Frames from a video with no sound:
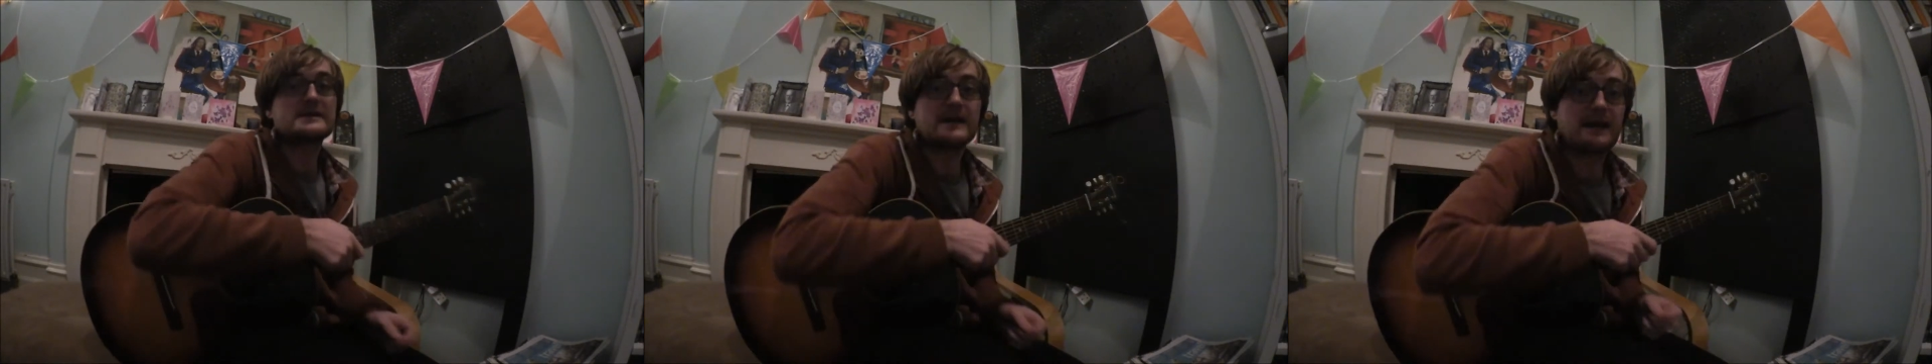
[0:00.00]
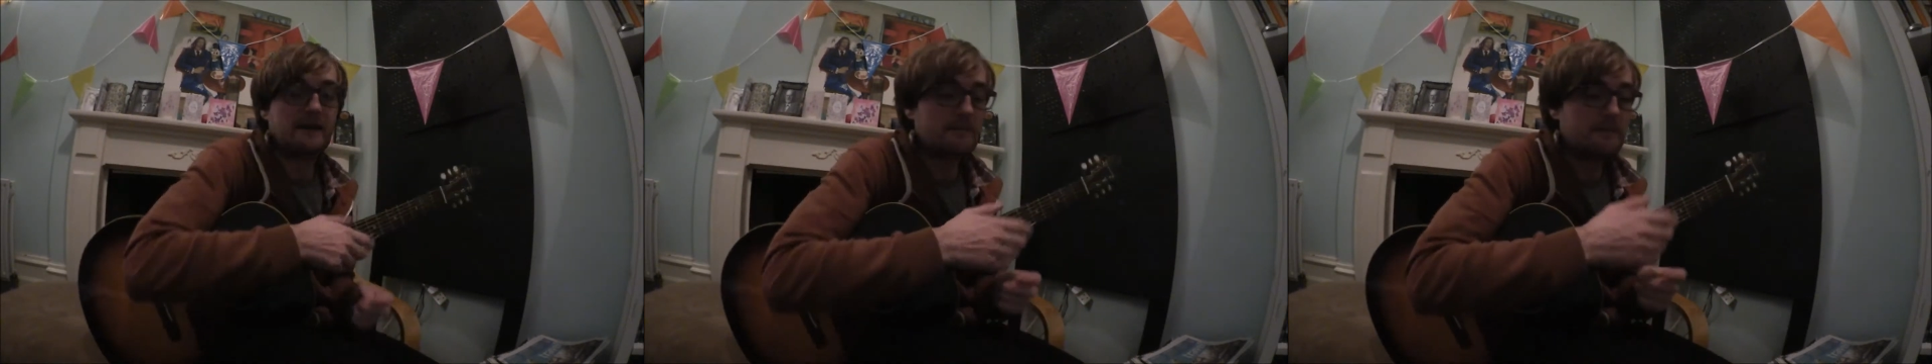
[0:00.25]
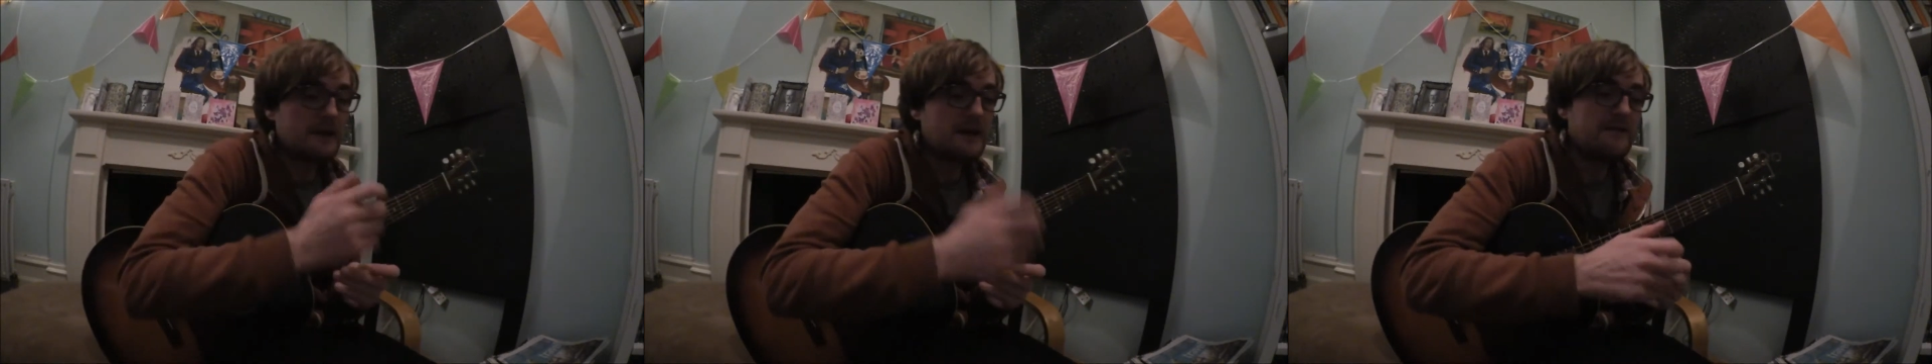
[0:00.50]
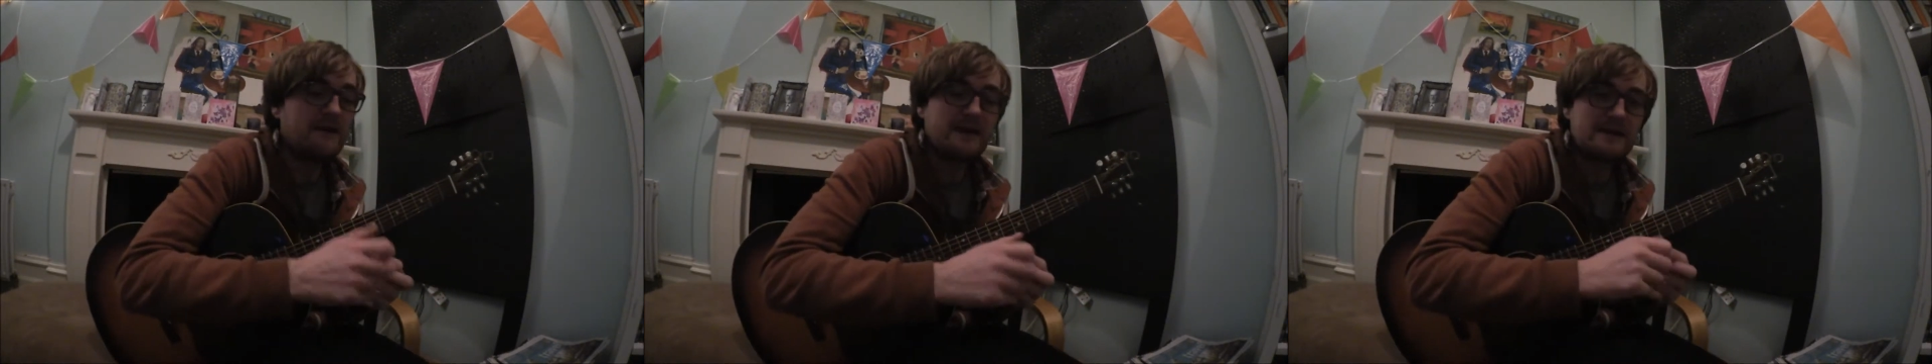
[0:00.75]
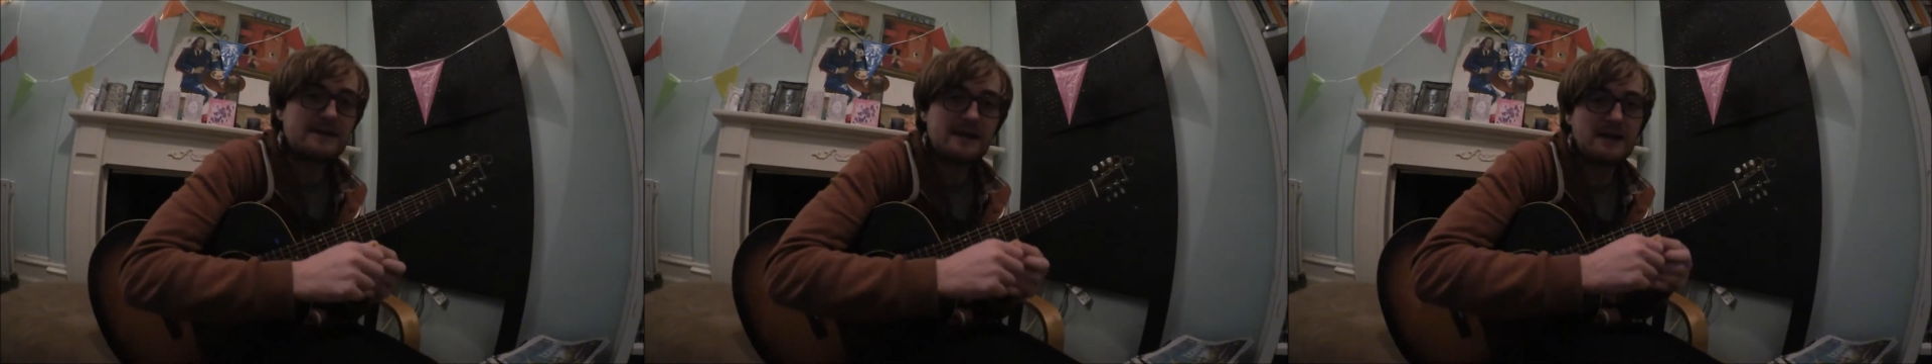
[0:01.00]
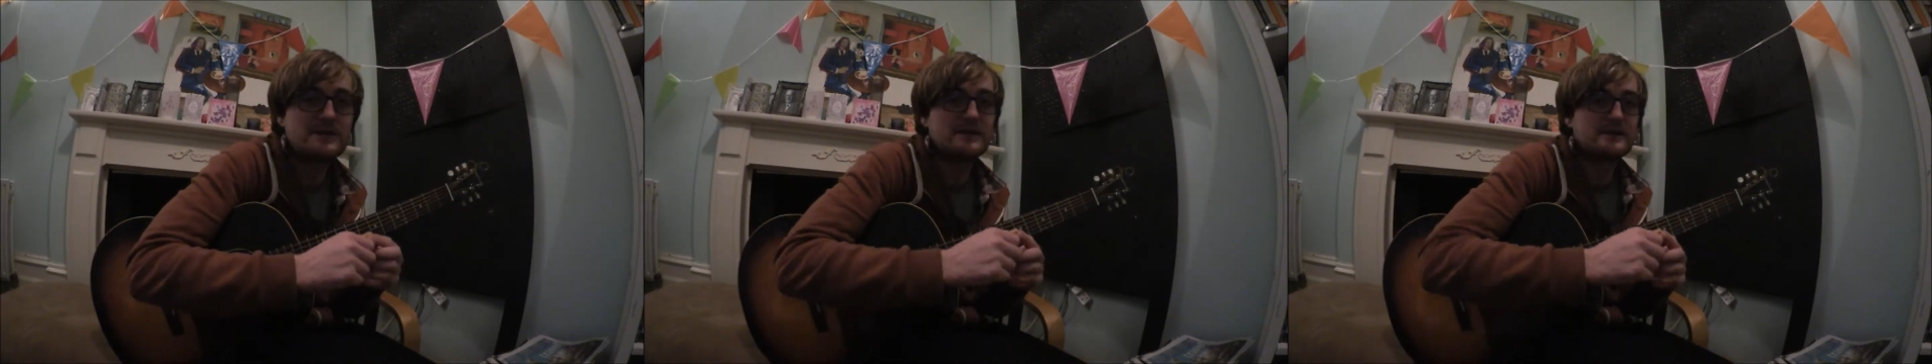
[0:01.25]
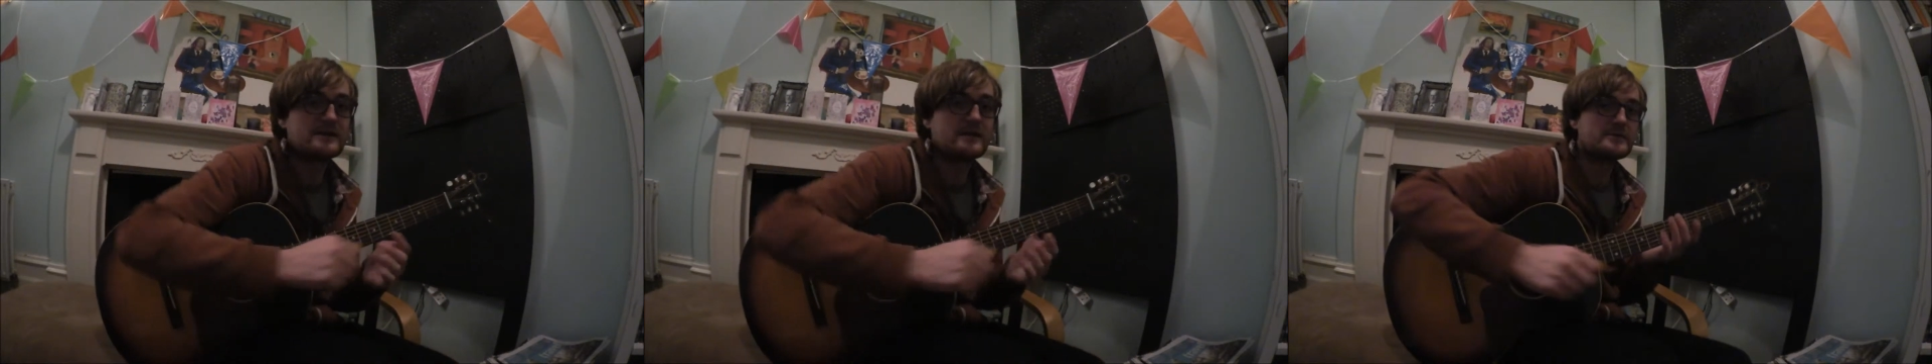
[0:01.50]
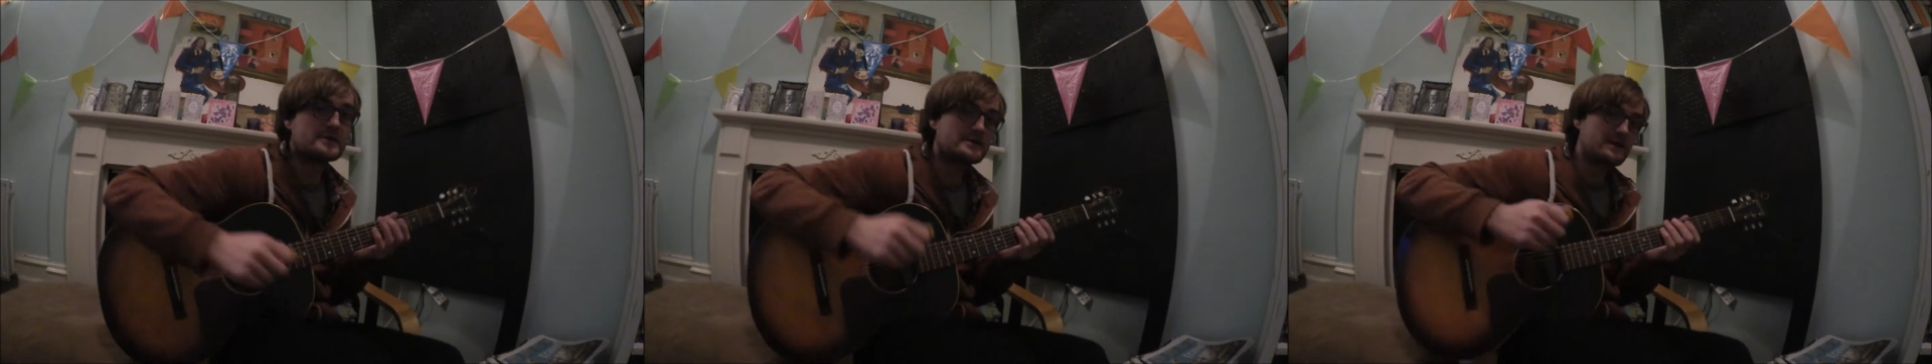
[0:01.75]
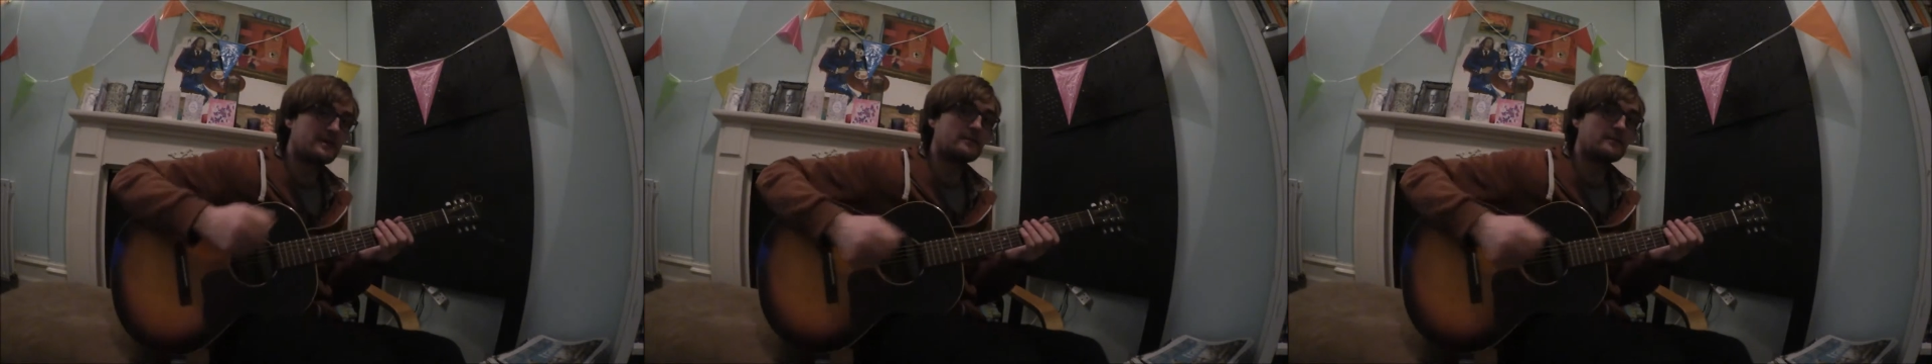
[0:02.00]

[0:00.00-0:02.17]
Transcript: at briefly in session, so I'm just going